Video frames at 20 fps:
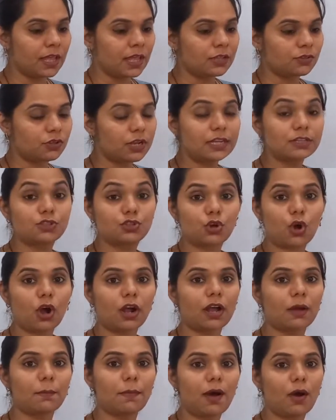So let's
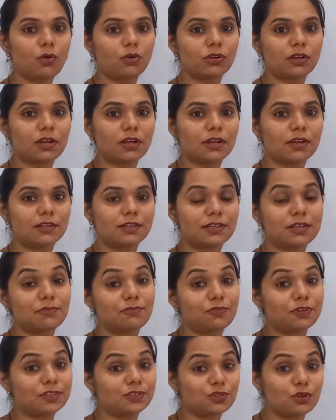talk about the
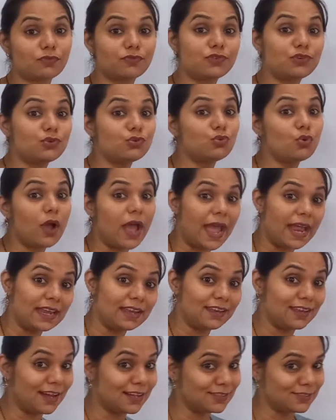difference of do
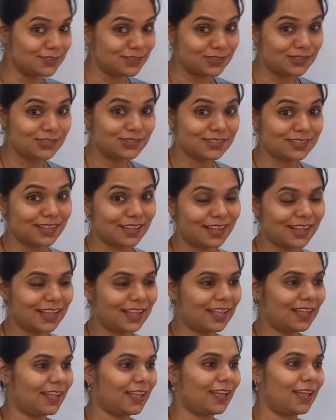and does.
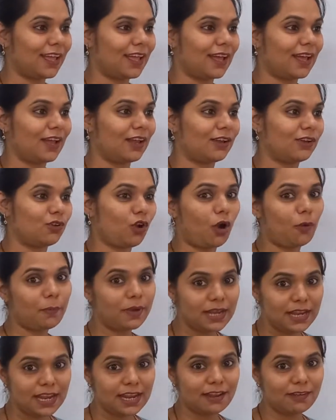
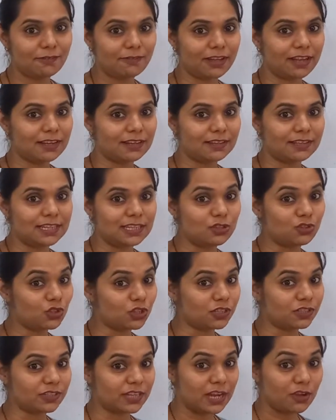Normally when
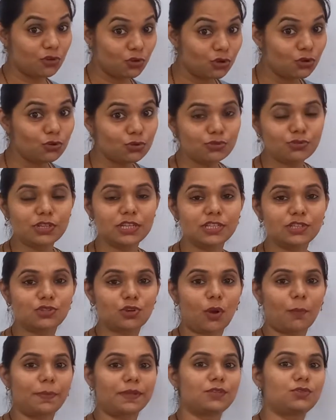teachers introduce these
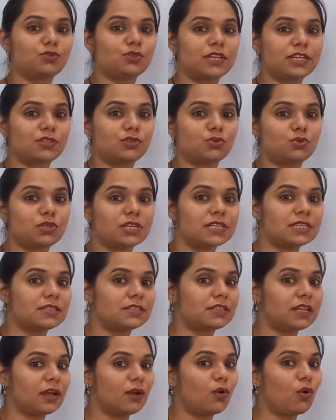topics to the students,
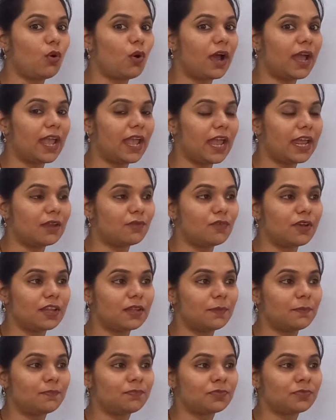they go ahead with